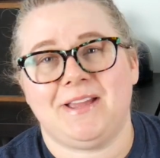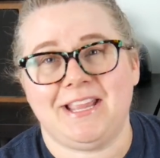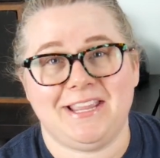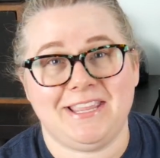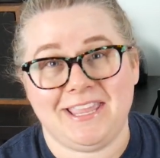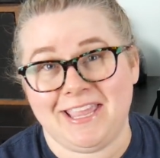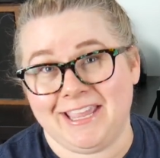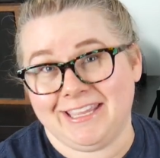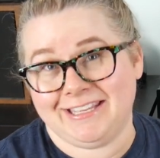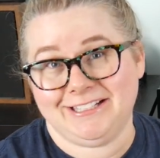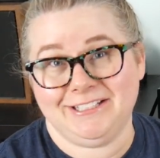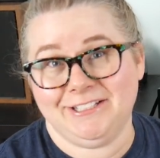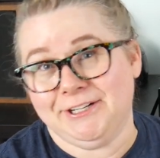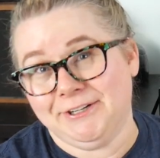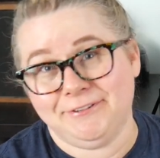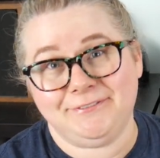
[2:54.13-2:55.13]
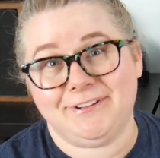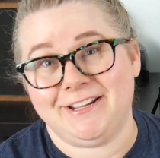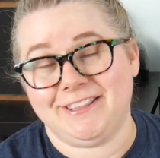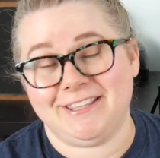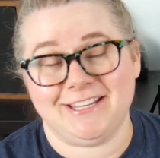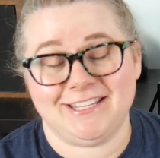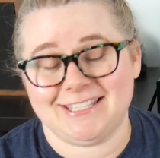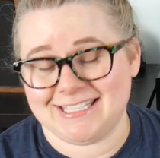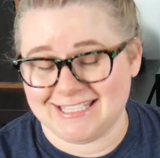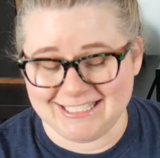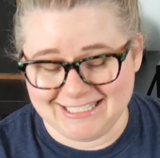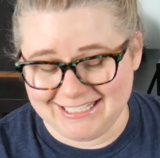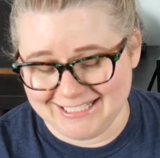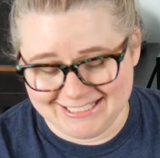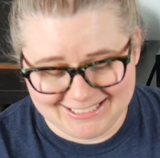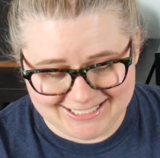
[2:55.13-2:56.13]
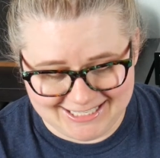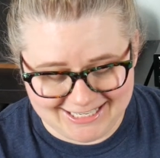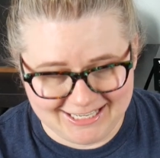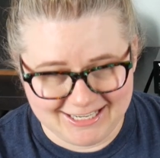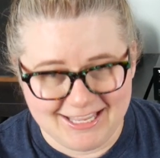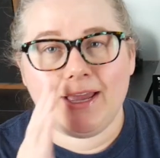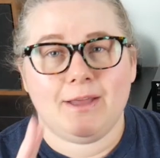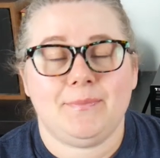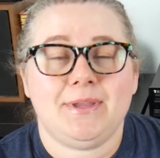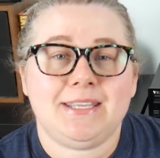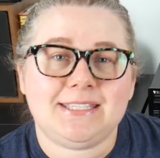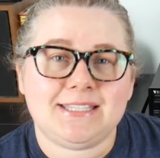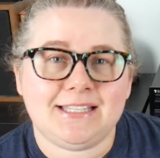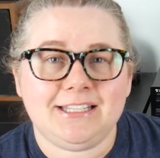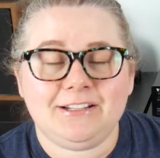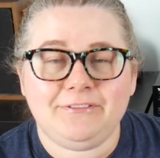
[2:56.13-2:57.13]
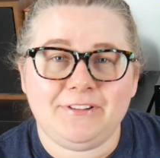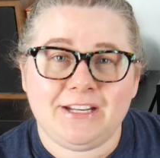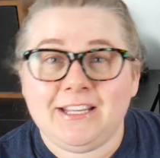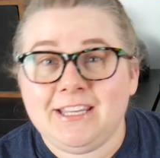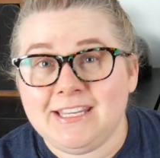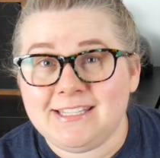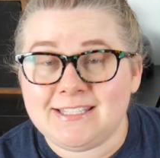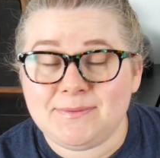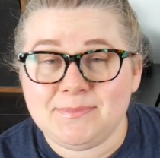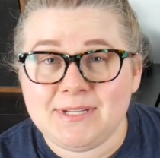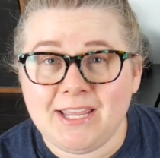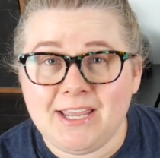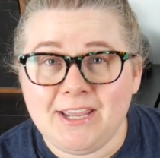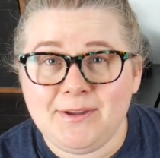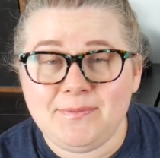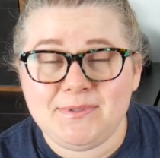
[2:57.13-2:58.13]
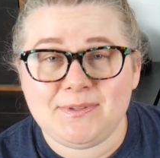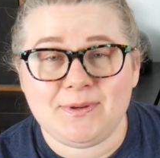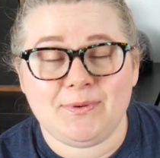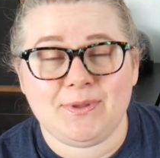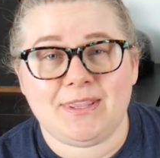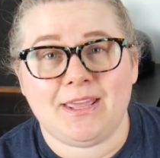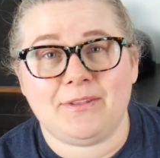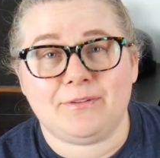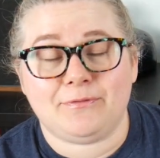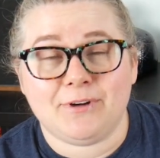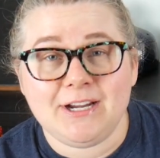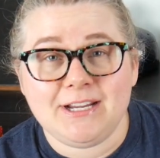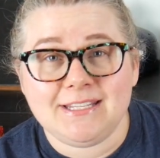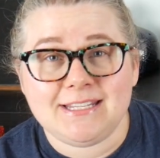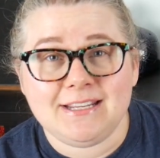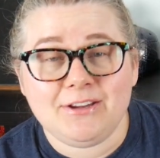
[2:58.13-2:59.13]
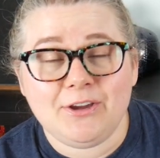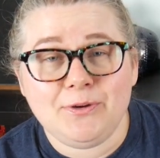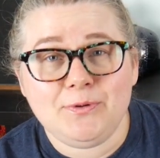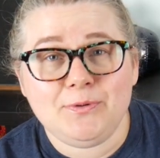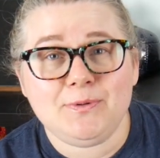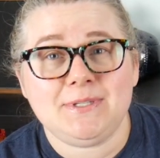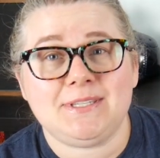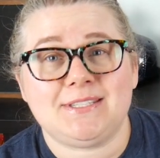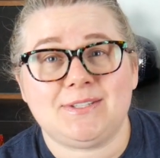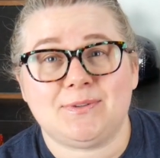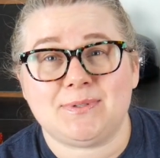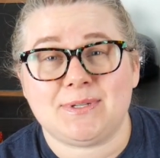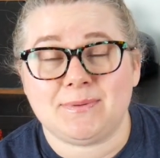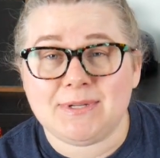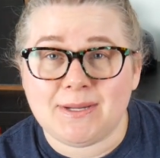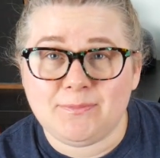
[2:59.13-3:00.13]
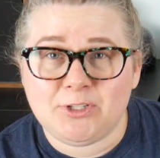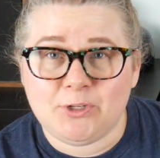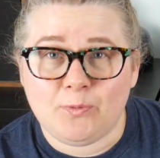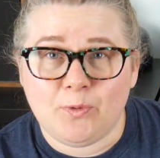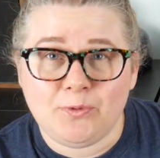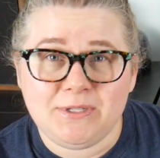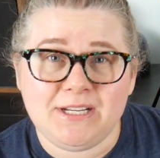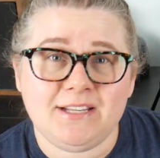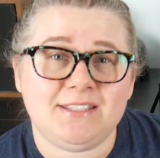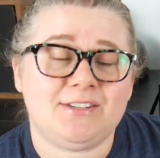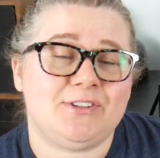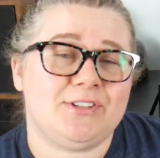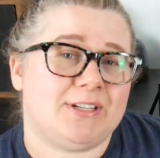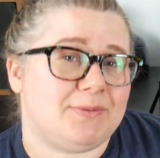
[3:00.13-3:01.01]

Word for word: I can't get enough. I think it's the neatest thing. Um, it's a little finicky sometimes with how the phrasing goes, so sometimes she won't answer,